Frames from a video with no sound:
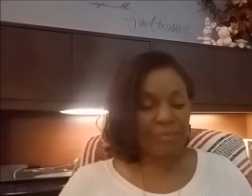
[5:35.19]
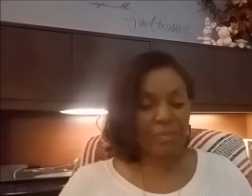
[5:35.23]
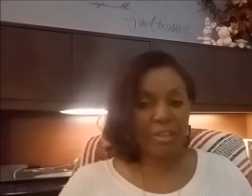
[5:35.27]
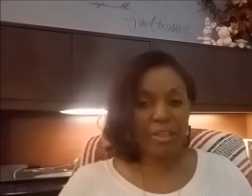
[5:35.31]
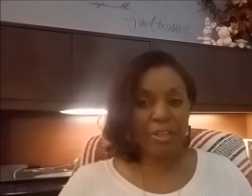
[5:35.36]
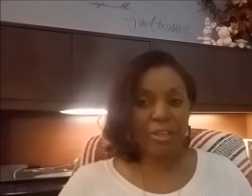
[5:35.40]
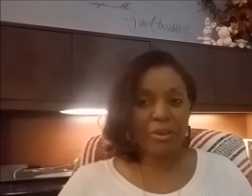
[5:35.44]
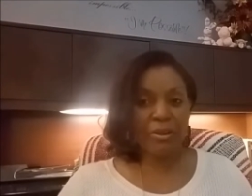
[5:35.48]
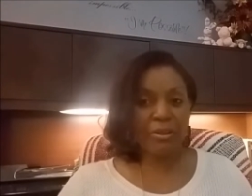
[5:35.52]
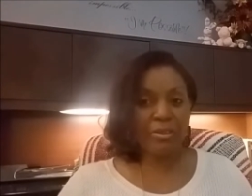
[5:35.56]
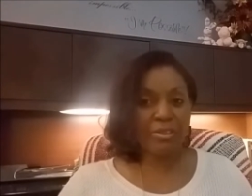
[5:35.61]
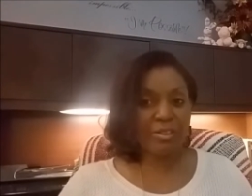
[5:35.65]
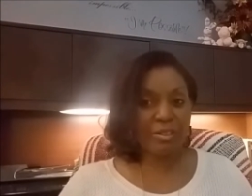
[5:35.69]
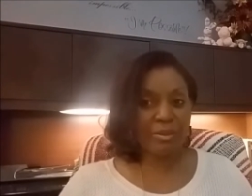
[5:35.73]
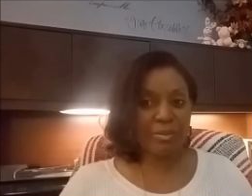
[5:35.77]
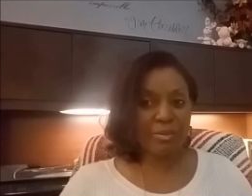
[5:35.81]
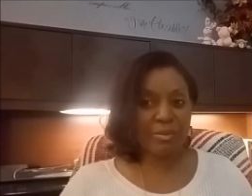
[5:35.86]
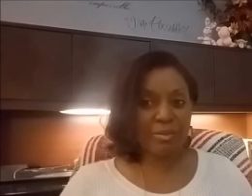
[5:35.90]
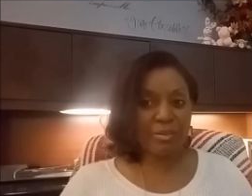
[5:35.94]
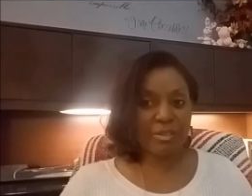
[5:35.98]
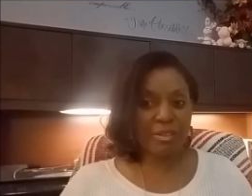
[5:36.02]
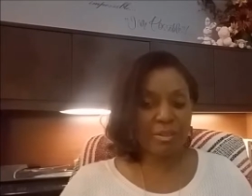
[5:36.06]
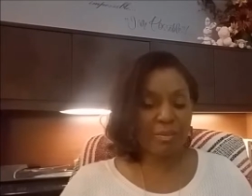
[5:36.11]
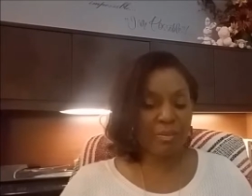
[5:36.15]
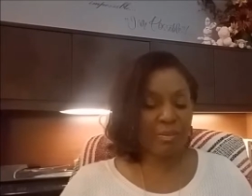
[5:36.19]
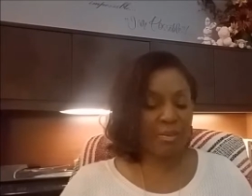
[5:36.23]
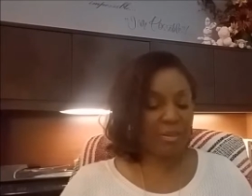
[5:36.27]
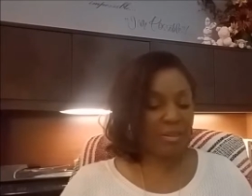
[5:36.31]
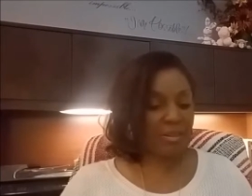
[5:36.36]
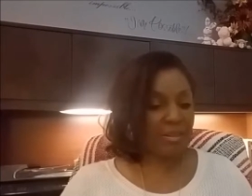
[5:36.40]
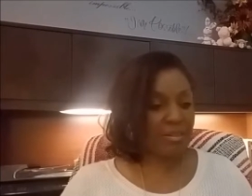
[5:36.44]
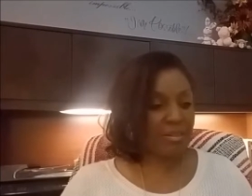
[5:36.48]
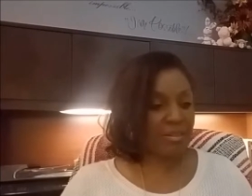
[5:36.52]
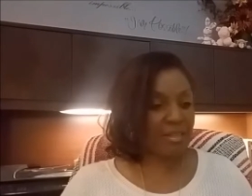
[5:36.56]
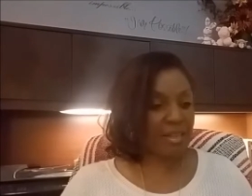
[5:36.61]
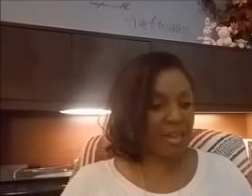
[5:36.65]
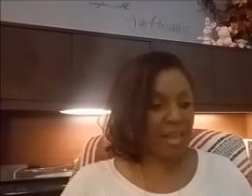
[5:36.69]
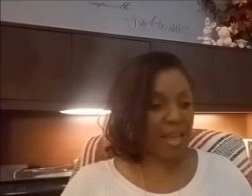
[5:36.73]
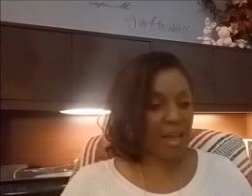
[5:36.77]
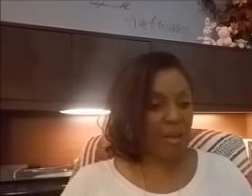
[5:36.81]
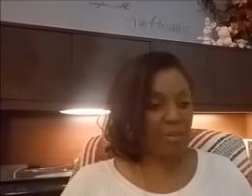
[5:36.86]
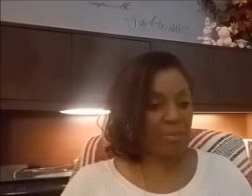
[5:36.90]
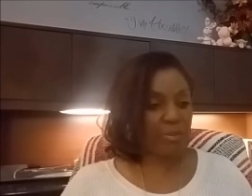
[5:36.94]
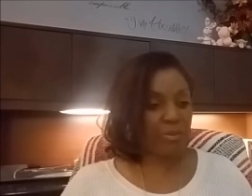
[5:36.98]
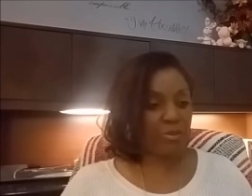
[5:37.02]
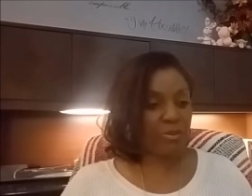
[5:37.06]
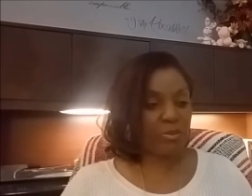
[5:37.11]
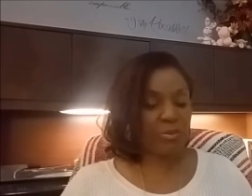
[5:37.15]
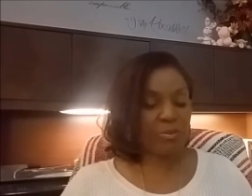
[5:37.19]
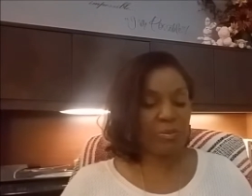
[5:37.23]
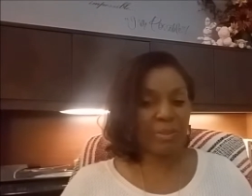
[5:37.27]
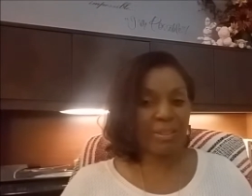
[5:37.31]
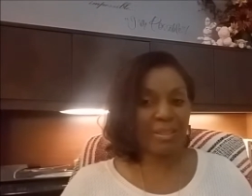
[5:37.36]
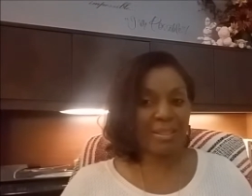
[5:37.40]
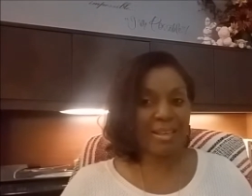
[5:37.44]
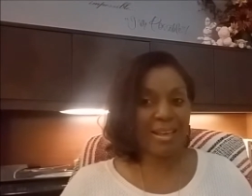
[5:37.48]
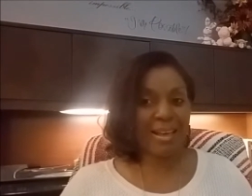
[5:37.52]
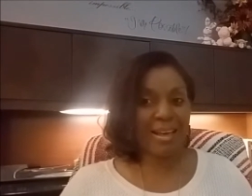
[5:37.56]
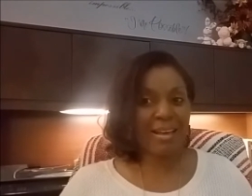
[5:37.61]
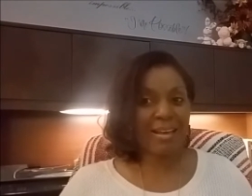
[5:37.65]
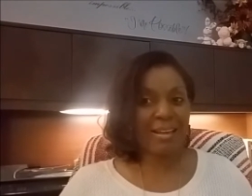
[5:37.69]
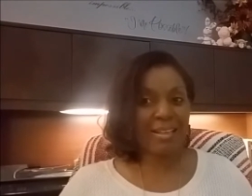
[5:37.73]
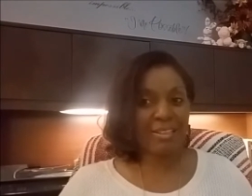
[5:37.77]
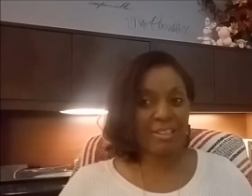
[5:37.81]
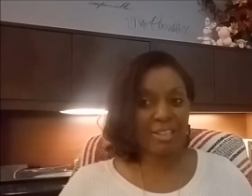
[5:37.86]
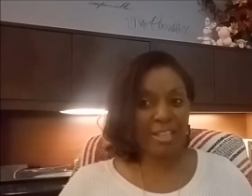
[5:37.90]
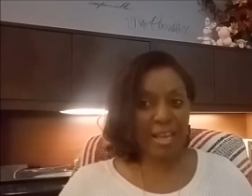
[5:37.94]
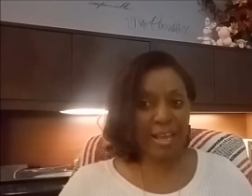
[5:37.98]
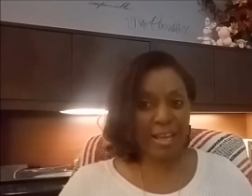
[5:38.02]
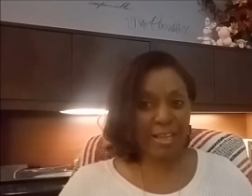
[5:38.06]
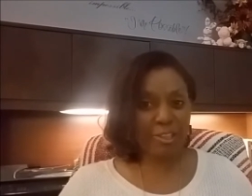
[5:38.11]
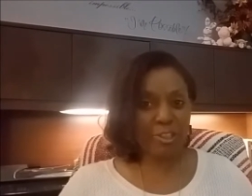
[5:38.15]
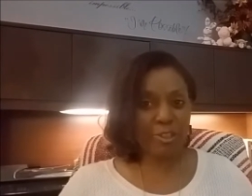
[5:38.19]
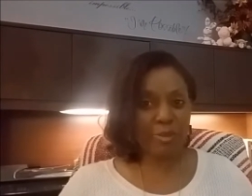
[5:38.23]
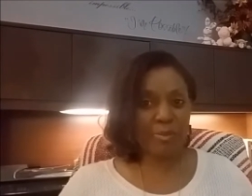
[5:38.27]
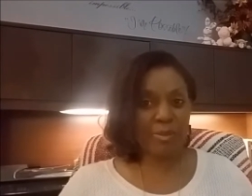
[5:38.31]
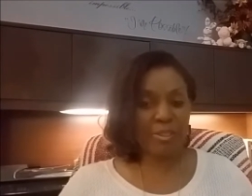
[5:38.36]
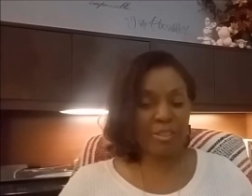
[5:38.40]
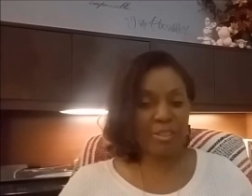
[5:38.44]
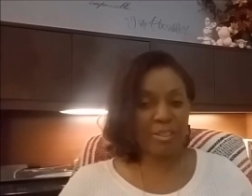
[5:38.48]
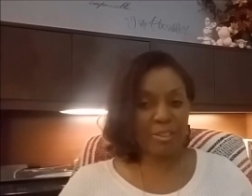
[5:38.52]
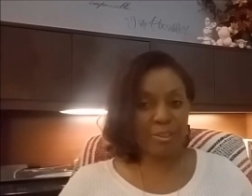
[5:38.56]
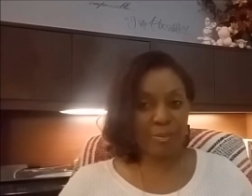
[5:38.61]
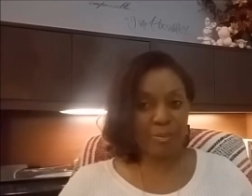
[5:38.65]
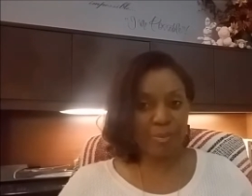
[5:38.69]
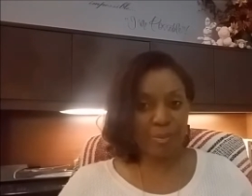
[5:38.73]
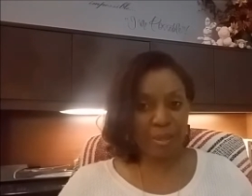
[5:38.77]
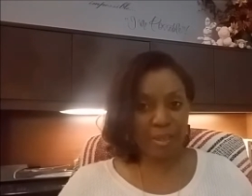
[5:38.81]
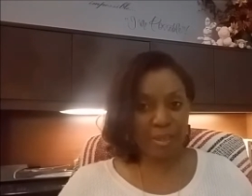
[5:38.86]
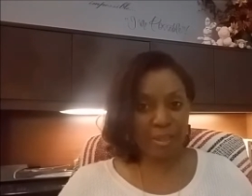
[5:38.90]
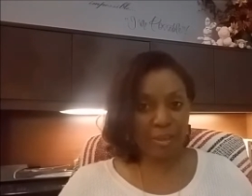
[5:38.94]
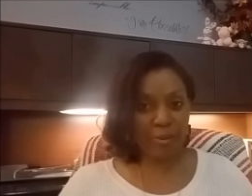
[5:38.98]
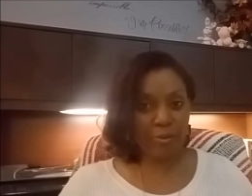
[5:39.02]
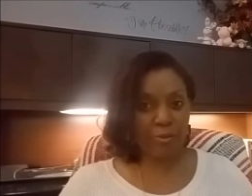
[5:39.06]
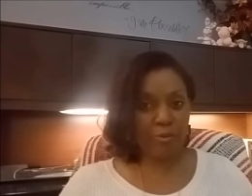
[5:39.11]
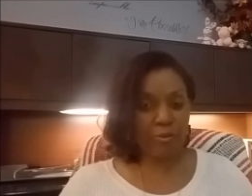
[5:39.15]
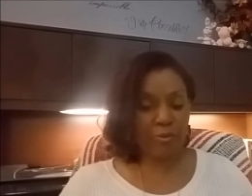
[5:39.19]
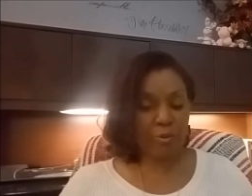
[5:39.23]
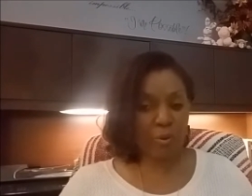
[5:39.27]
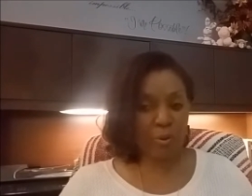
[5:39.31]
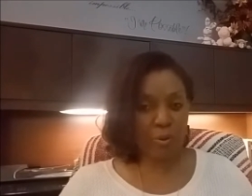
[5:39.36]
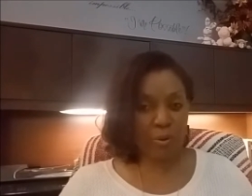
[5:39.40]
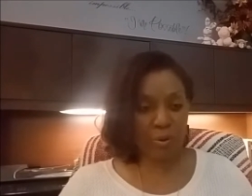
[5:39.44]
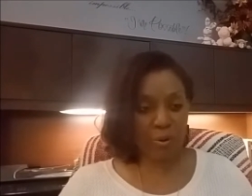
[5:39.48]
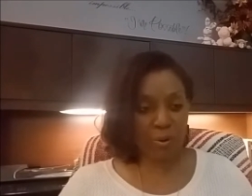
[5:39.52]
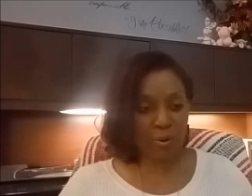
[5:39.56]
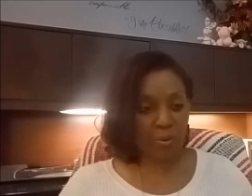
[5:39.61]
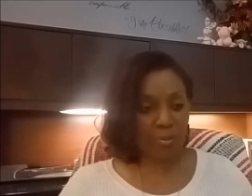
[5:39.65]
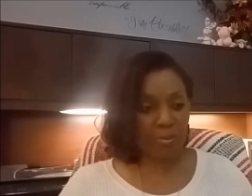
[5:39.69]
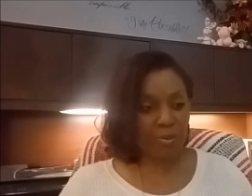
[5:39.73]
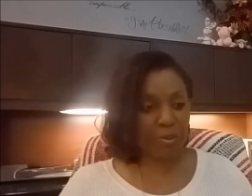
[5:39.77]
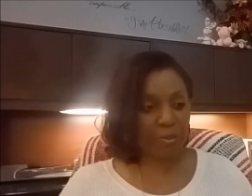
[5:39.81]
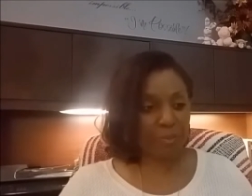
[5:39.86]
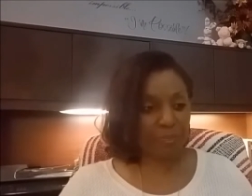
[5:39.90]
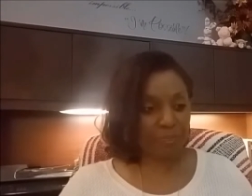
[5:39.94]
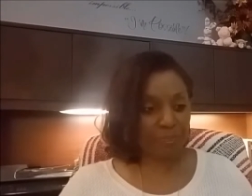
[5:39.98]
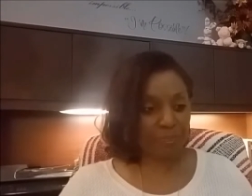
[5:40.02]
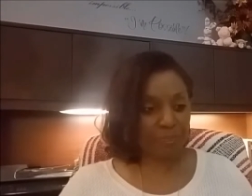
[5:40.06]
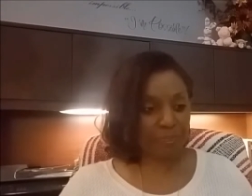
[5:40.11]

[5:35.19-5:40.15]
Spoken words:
Here are some things that happens when attachment is being formed.